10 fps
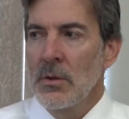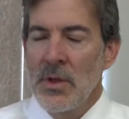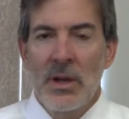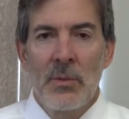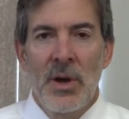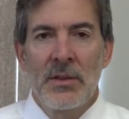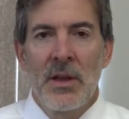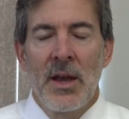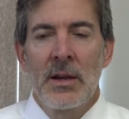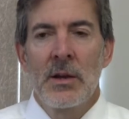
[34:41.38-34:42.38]
think about
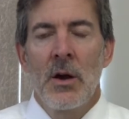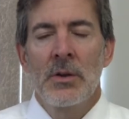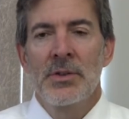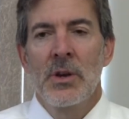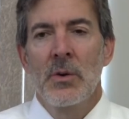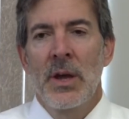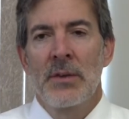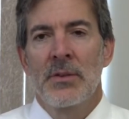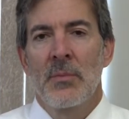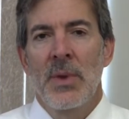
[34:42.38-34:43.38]
that. And also,
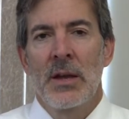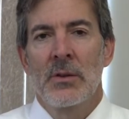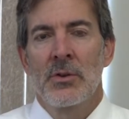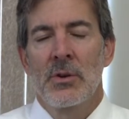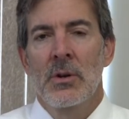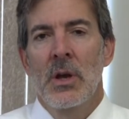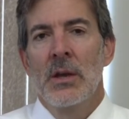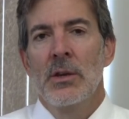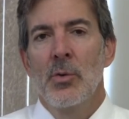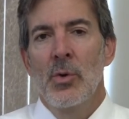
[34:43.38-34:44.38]
as a manager,
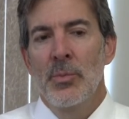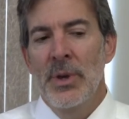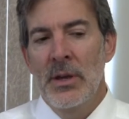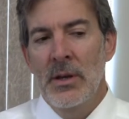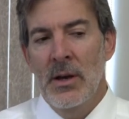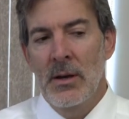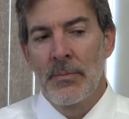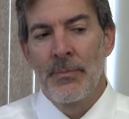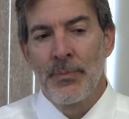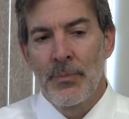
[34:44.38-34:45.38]
you will be,
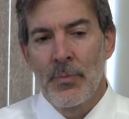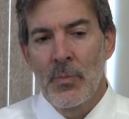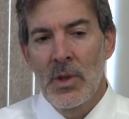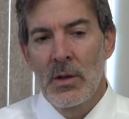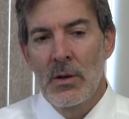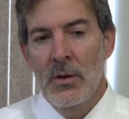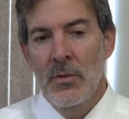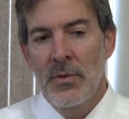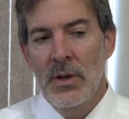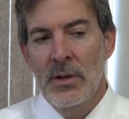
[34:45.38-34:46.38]

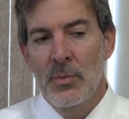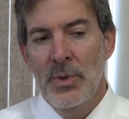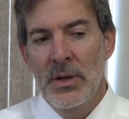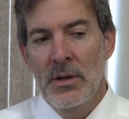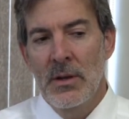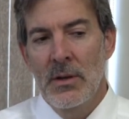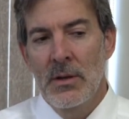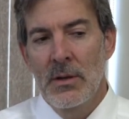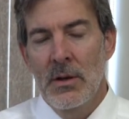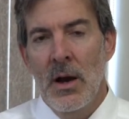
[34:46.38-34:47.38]
hopefully you'll be
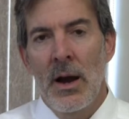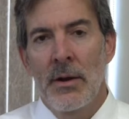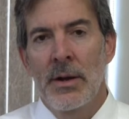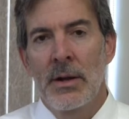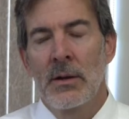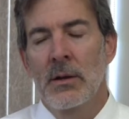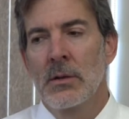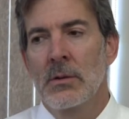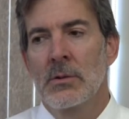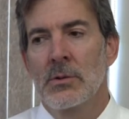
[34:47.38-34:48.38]
hiring
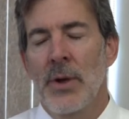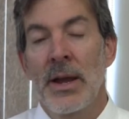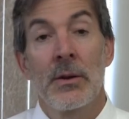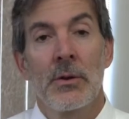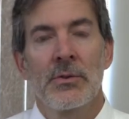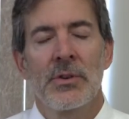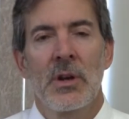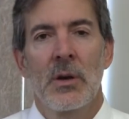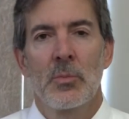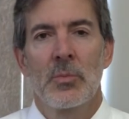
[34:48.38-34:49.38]
trainers to
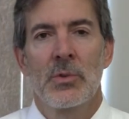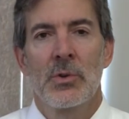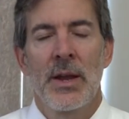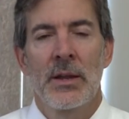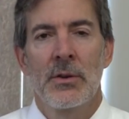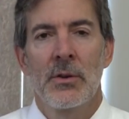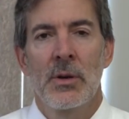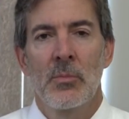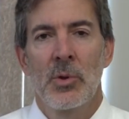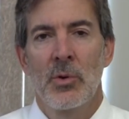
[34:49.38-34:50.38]
come train your
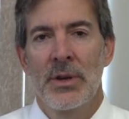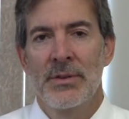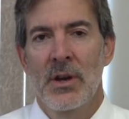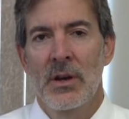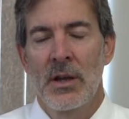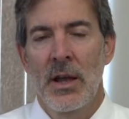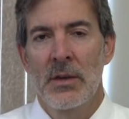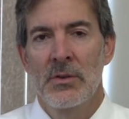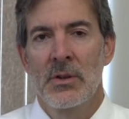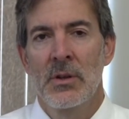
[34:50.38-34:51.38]
employees on
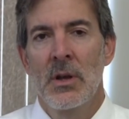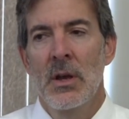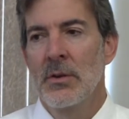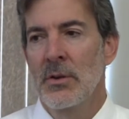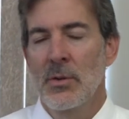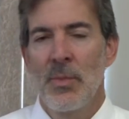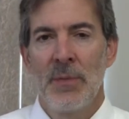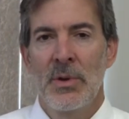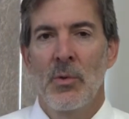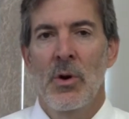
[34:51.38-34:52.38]
occasion. So you
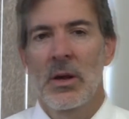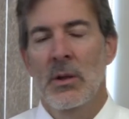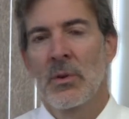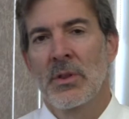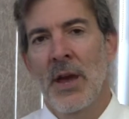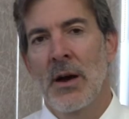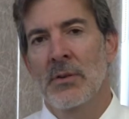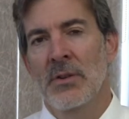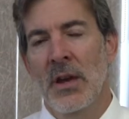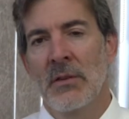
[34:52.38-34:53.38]
may be working with
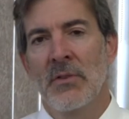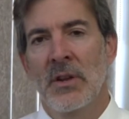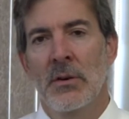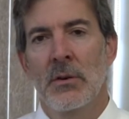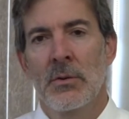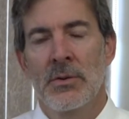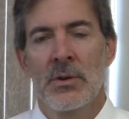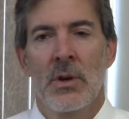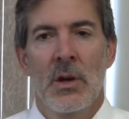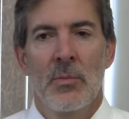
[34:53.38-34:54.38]
outside
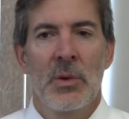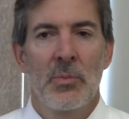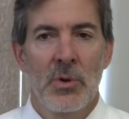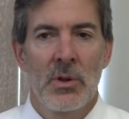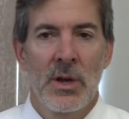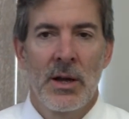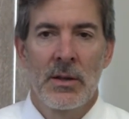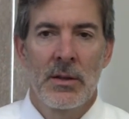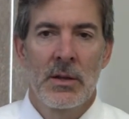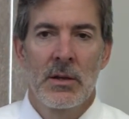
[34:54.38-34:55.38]
vendors, people
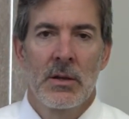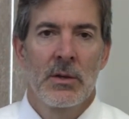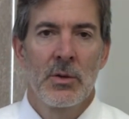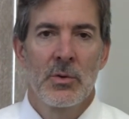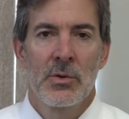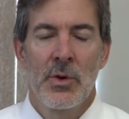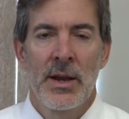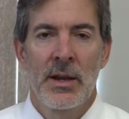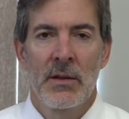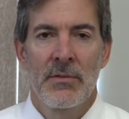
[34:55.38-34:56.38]
that do
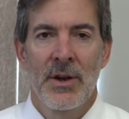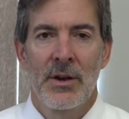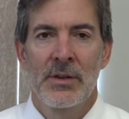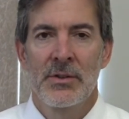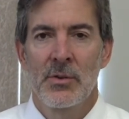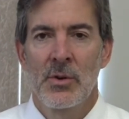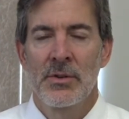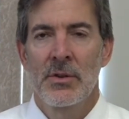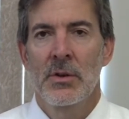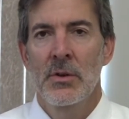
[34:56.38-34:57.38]
training of various
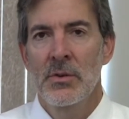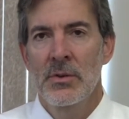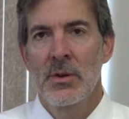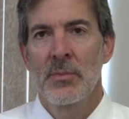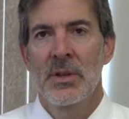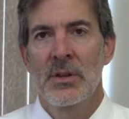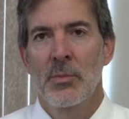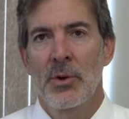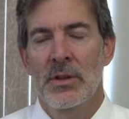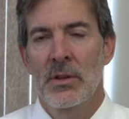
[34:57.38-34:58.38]
sorts. So use some of these
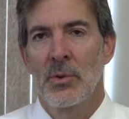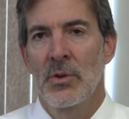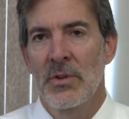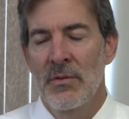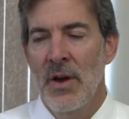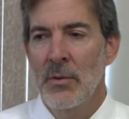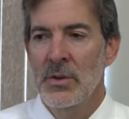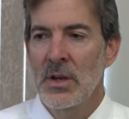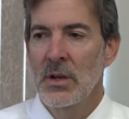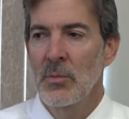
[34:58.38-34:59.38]
principles. If I
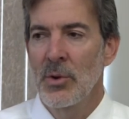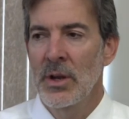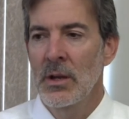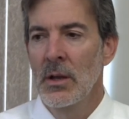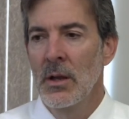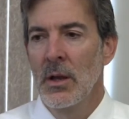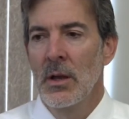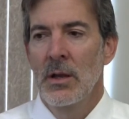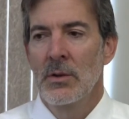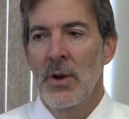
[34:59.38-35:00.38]
was going to bring
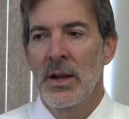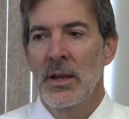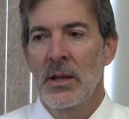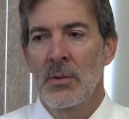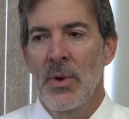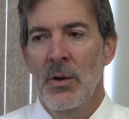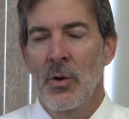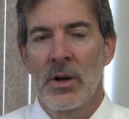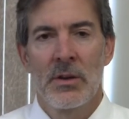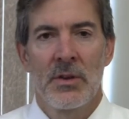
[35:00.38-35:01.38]
training into my
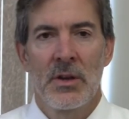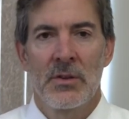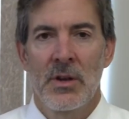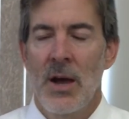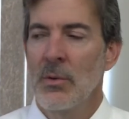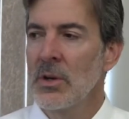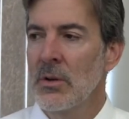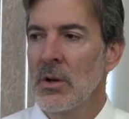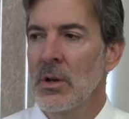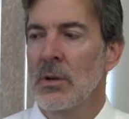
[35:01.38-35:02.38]
organization, I would
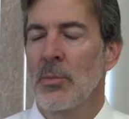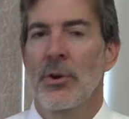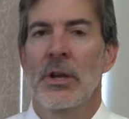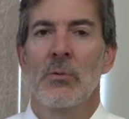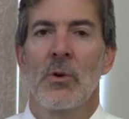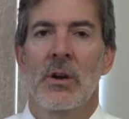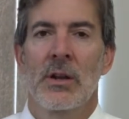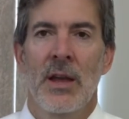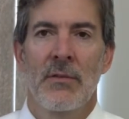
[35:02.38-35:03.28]
do a little pre-work and